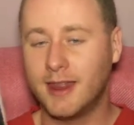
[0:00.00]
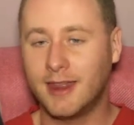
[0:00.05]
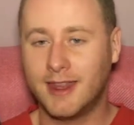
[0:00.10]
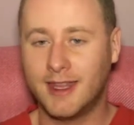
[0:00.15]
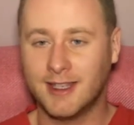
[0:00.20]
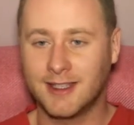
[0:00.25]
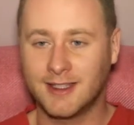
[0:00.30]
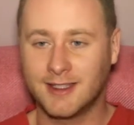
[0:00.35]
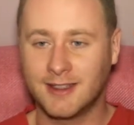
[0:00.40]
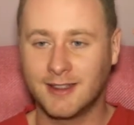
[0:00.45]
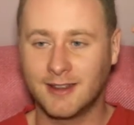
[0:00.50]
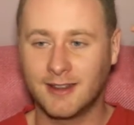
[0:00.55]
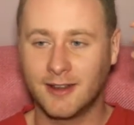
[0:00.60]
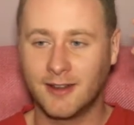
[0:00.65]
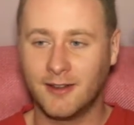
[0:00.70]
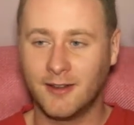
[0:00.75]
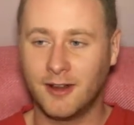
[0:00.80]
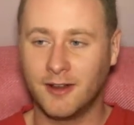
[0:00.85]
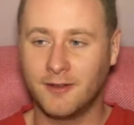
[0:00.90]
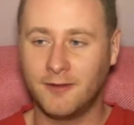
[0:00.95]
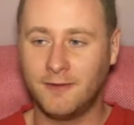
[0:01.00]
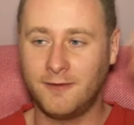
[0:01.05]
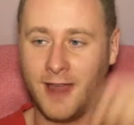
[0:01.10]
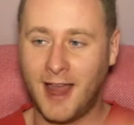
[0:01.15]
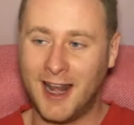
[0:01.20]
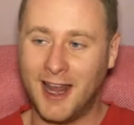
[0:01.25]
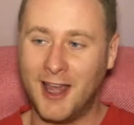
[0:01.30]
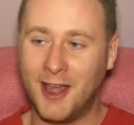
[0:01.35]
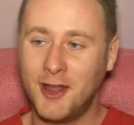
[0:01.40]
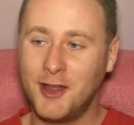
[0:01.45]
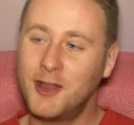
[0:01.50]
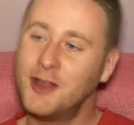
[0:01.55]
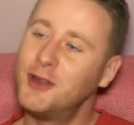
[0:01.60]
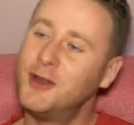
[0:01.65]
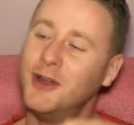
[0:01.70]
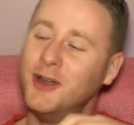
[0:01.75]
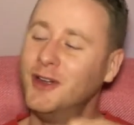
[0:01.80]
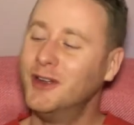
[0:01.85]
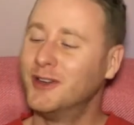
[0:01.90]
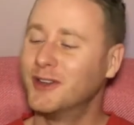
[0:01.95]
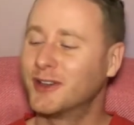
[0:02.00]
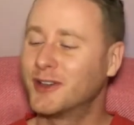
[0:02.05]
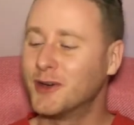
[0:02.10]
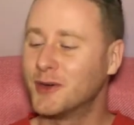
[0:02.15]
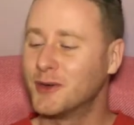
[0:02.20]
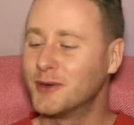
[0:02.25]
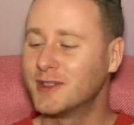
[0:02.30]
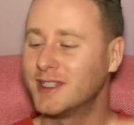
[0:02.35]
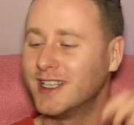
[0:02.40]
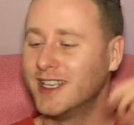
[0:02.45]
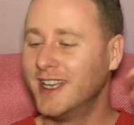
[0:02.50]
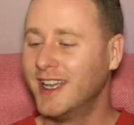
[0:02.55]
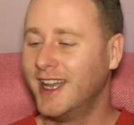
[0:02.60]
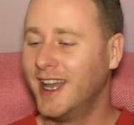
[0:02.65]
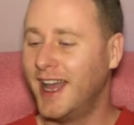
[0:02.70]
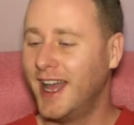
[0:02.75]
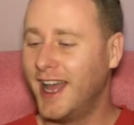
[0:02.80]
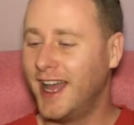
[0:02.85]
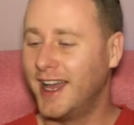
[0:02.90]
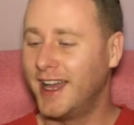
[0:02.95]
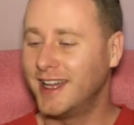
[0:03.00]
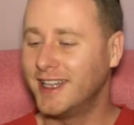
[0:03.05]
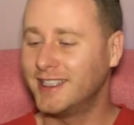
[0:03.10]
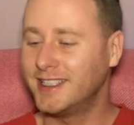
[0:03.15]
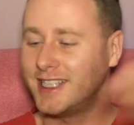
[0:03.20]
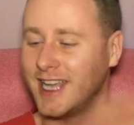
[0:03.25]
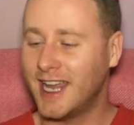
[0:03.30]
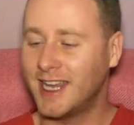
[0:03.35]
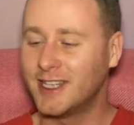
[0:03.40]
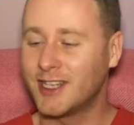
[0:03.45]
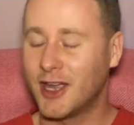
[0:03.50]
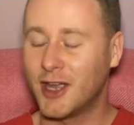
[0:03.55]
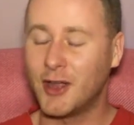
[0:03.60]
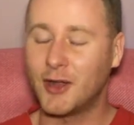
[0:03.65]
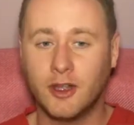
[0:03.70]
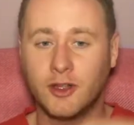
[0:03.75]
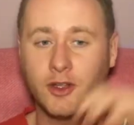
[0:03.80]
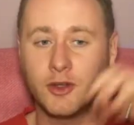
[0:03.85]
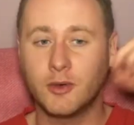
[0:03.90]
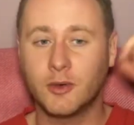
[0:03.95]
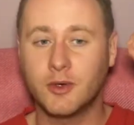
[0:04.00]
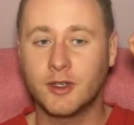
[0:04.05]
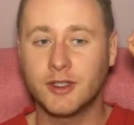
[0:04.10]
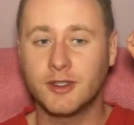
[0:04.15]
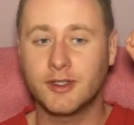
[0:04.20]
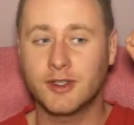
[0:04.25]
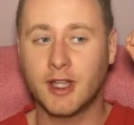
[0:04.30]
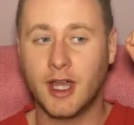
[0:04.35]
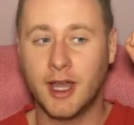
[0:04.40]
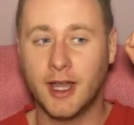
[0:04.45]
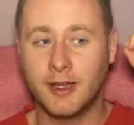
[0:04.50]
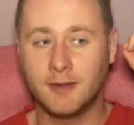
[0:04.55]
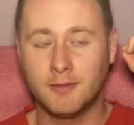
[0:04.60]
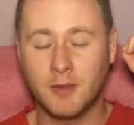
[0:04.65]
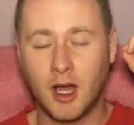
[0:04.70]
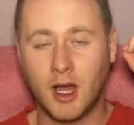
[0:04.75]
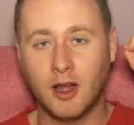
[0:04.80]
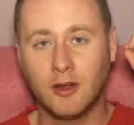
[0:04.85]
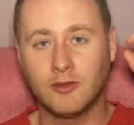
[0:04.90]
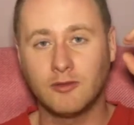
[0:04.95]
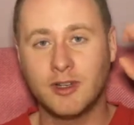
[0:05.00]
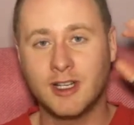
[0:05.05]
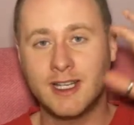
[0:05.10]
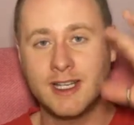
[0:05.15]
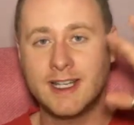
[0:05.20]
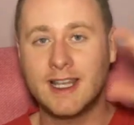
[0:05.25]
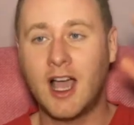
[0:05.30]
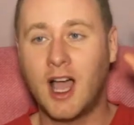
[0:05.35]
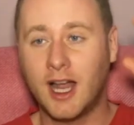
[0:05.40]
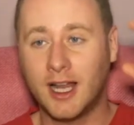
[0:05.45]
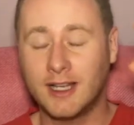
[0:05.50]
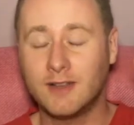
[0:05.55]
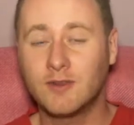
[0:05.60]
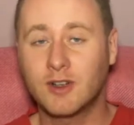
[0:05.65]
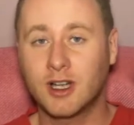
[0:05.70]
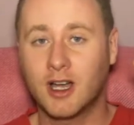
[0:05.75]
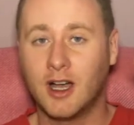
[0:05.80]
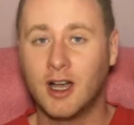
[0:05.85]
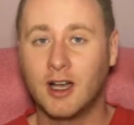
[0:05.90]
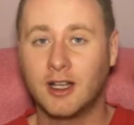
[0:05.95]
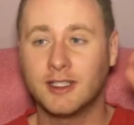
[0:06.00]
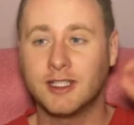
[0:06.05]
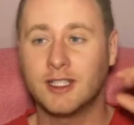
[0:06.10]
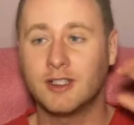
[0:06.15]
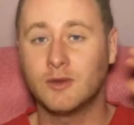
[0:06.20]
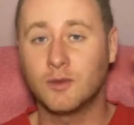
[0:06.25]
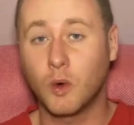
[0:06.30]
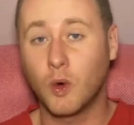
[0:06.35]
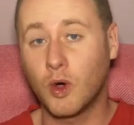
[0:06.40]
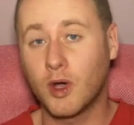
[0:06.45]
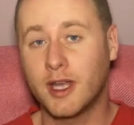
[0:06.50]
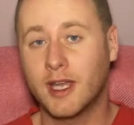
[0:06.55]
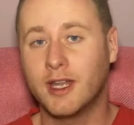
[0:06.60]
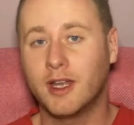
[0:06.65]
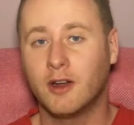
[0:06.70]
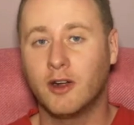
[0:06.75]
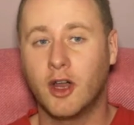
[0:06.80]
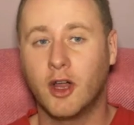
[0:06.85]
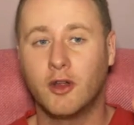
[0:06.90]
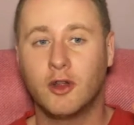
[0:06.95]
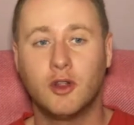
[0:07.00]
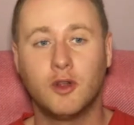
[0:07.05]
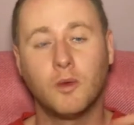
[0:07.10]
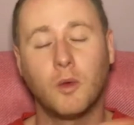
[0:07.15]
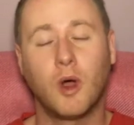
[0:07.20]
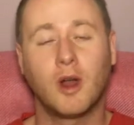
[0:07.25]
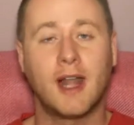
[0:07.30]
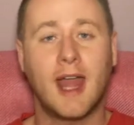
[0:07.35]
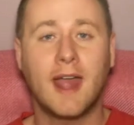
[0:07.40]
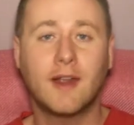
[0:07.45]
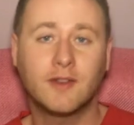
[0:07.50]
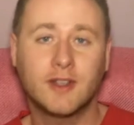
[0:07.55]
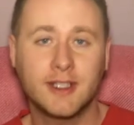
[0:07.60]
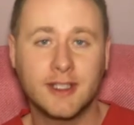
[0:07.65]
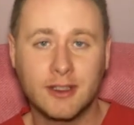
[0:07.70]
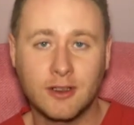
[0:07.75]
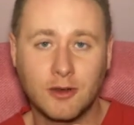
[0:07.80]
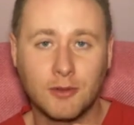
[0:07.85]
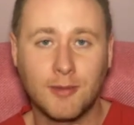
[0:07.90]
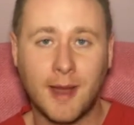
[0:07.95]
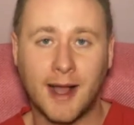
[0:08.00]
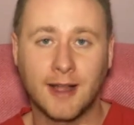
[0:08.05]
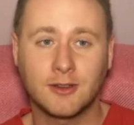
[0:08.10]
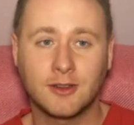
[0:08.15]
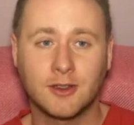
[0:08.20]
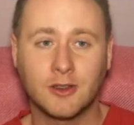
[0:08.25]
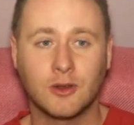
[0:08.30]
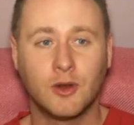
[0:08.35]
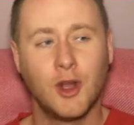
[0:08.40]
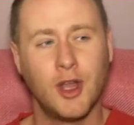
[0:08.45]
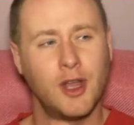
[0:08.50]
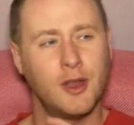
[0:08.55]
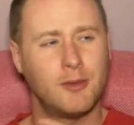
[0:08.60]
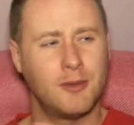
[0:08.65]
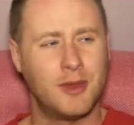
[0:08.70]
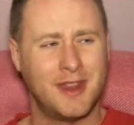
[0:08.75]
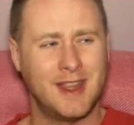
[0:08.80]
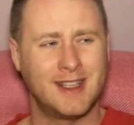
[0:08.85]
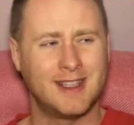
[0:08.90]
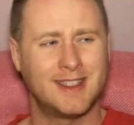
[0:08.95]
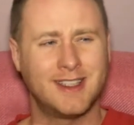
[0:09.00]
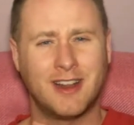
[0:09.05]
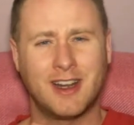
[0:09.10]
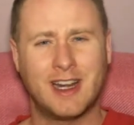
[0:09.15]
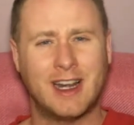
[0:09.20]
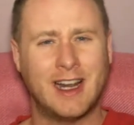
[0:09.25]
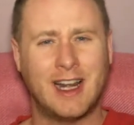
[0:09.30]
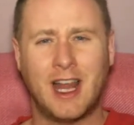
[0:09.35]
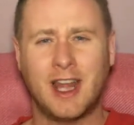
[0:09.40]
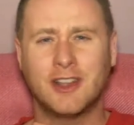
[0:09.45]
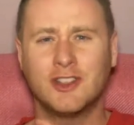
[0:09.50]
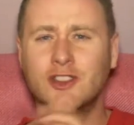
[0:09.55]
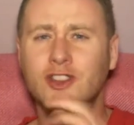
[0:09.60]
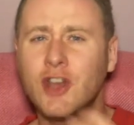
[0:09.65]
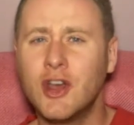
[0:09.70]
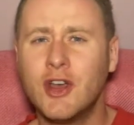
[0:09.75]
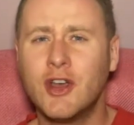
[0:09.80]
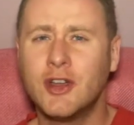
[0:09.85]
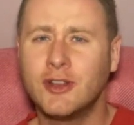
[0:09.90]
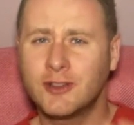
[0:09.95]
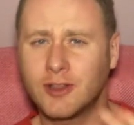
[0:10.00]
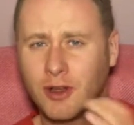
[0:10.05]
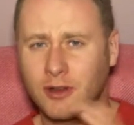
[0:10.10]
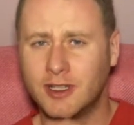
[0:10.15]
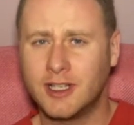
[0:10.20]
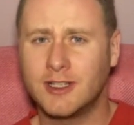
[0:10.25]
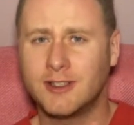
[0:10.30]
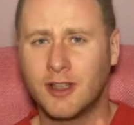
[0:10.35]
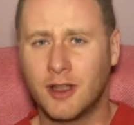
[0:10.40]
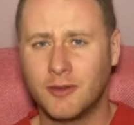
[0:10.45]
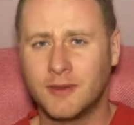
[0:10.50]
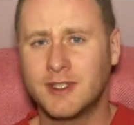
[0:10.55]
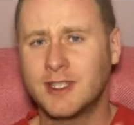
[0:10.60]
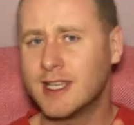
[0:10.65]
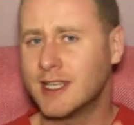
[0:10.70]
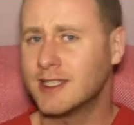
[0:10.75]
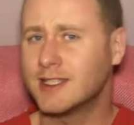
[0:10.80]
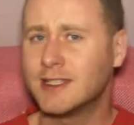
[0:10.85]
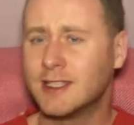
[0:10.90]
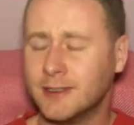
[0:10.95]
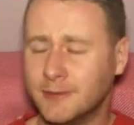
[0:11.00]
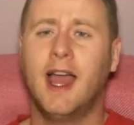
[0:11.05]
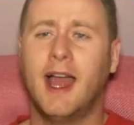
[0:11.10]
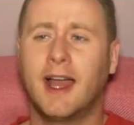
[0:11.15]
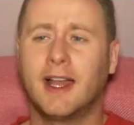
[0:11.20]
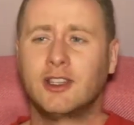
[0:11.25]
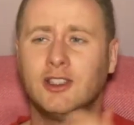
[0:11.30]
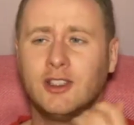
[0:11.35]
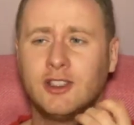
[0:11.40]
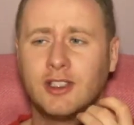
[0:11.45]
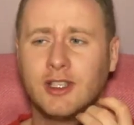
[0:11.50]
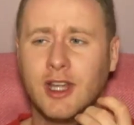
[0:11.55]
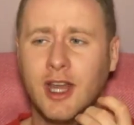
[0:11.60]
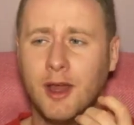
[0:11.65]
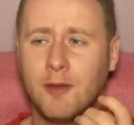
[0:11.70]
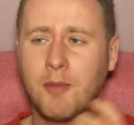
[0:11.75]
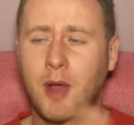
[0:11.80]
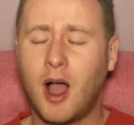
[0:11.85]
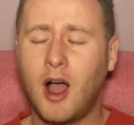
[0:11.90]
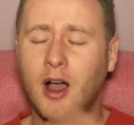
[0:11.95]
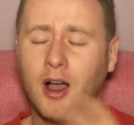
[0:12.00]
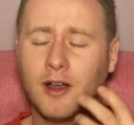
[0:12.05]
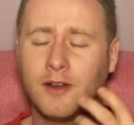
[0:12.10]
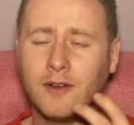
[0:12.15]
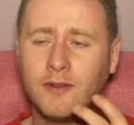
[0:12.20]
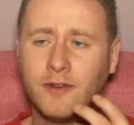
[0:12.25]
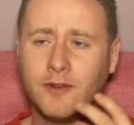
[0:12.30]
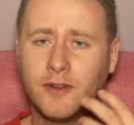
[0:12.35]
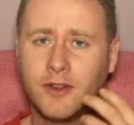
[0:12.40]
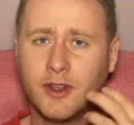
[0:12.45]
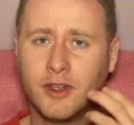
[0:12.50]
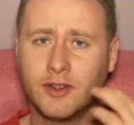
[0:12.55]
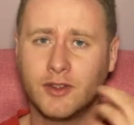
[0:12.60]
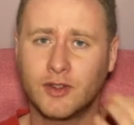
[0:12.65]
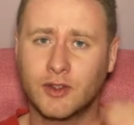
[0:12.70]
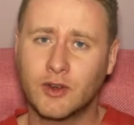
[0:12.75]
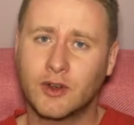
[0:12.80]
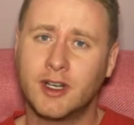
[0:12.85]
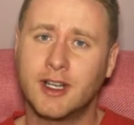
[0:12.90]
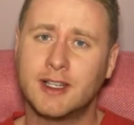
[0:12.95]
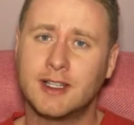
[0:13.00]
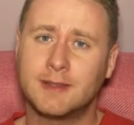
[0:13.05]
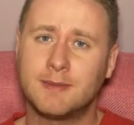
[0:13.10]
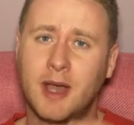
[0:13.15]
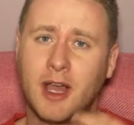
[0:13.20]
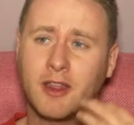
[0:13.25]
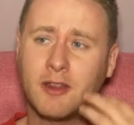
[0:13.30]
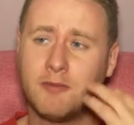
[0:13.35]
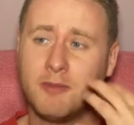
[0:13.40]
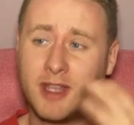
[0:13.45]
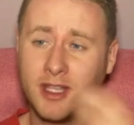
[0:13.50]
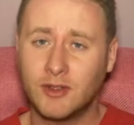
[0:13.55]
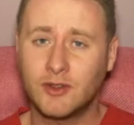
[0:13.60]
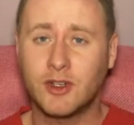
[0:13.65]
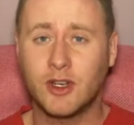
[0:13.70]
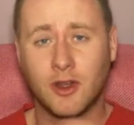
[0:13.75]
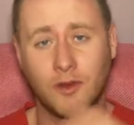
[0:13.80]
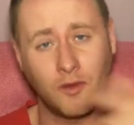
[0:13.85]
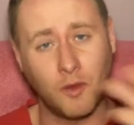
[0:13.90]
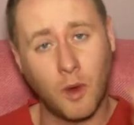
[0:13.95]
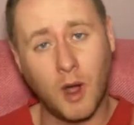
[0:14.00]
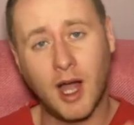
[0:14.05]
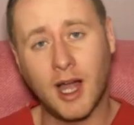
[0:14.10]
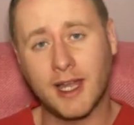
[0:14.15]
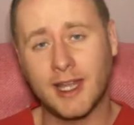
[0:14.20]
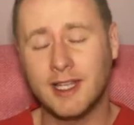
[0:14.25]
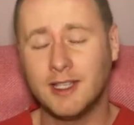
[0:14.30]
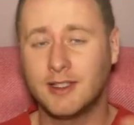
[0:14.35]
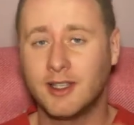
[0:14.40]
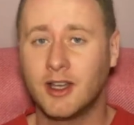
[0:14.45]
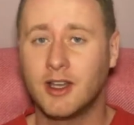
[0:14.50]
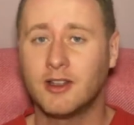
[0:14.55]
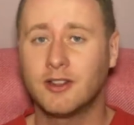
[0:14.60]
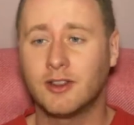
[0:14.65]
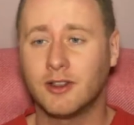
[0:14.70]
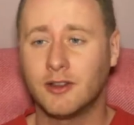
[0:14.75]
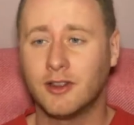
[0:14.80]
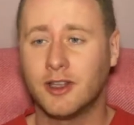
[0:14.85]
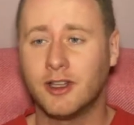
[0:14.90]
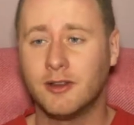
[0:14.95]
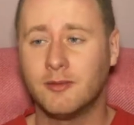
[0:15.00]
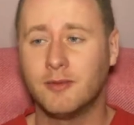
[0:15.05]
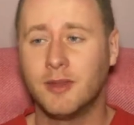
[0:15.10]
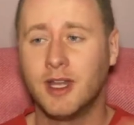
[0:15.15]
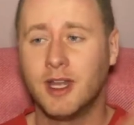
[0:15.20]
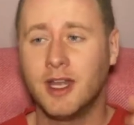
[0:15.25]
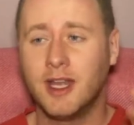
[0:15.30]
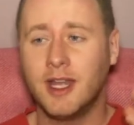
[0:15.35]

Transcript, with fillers: this fella called Jado, who was a really highly regarded war hero who won every single battle, but then suddenly like turned on his own system. And part of the story is about the mystery of why he turned on them.